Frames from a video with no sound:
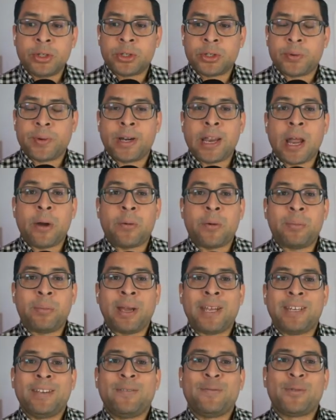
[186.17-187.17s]
So right now we're
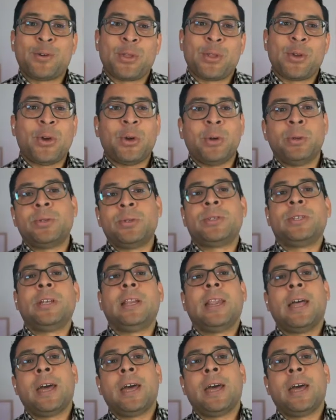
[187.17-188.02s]
pending for the host to